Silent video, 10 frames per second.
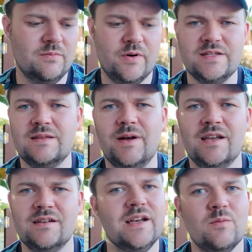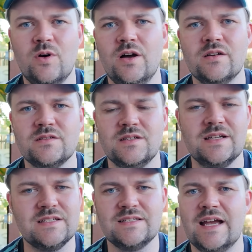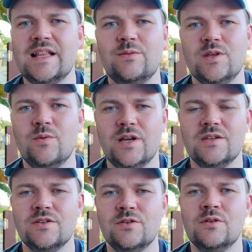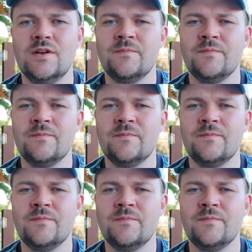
You press the button and it works. It does exactly what you want it to.